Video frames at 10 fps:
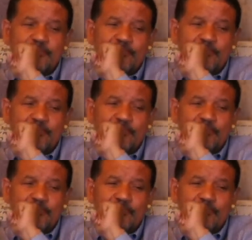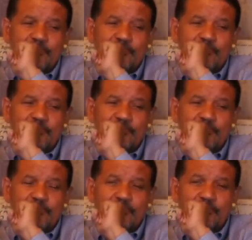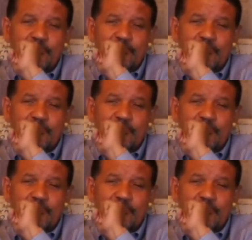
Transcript: [no speech]